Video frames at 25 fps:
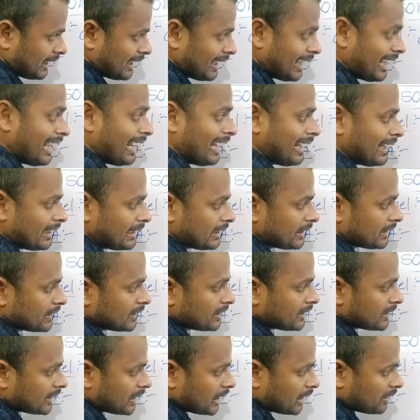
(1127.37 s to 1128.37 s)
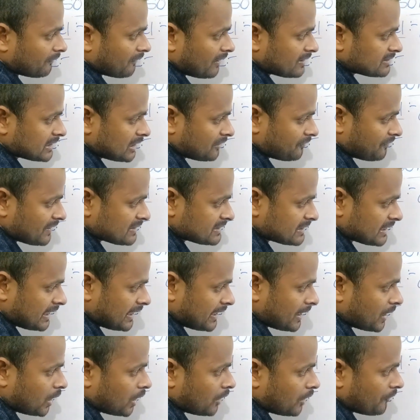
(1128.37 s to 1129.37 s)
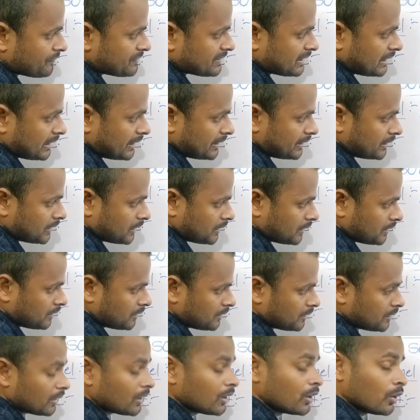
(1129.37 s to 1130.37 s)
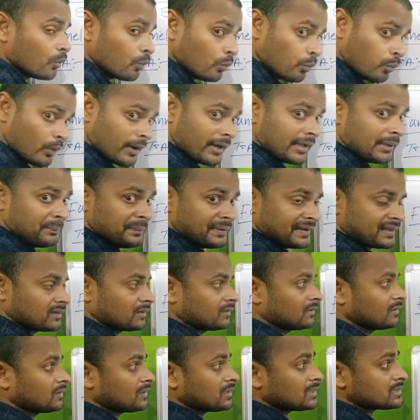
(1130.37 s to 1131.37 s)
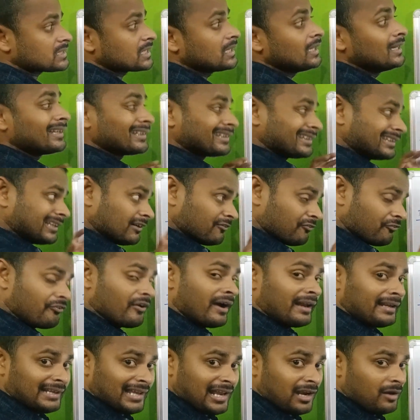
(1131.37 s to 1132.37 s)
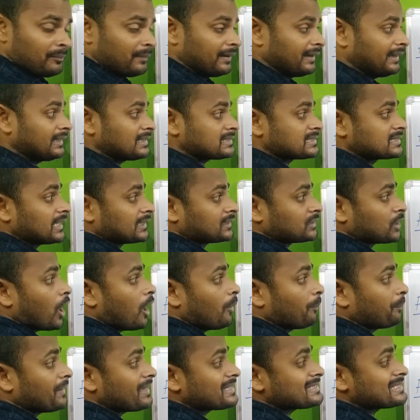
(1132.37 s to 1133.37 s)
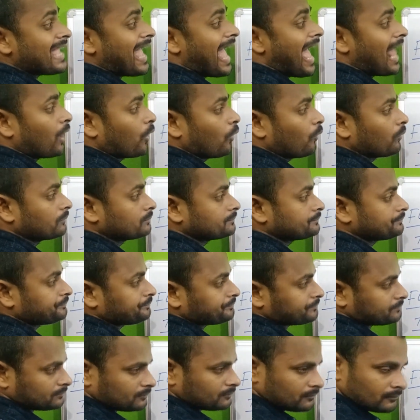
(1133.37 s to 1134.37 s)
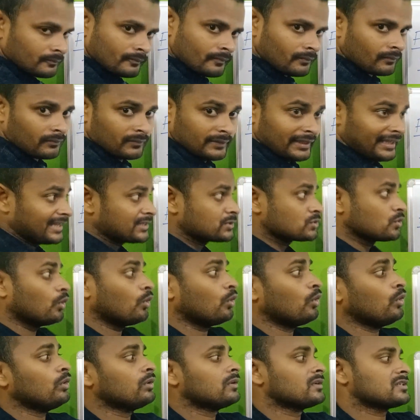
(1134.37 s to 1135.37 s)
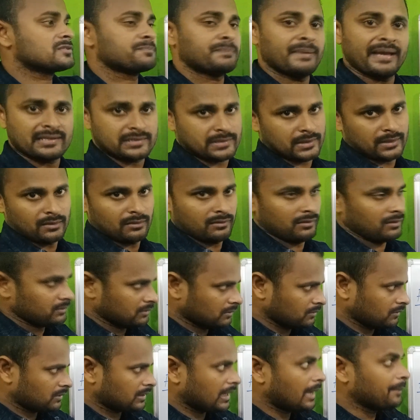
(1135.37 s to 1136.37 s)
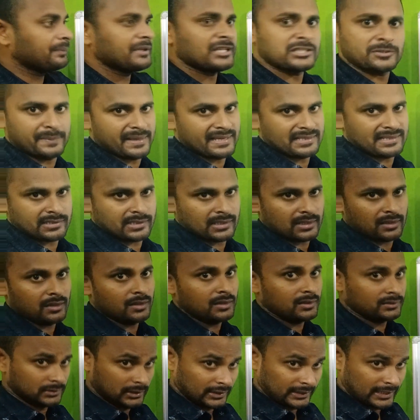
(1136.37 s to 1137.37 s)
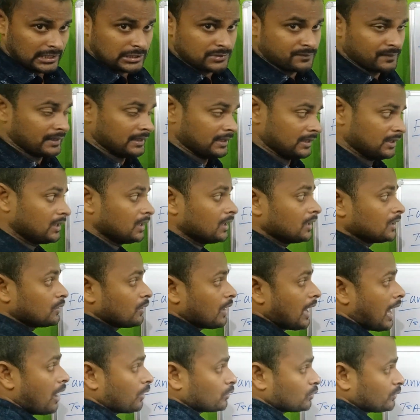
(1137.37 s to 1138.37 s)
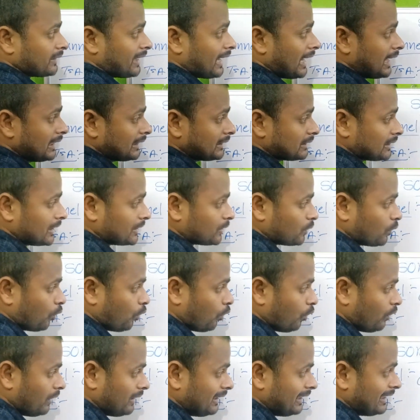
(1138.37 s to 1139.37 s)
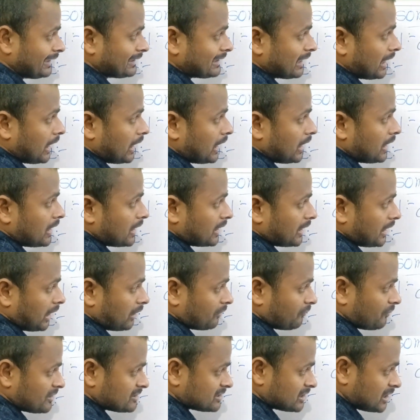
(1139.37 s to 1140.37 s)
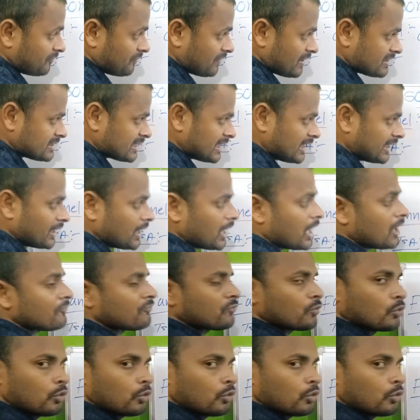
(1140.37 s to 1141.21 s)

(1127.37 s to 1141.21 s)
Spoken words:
and curved surface area of cylinder. Why? Because the funnel means the top is hollow. There is no space here, empty space here. That is why you have to calculate only the curved surface area of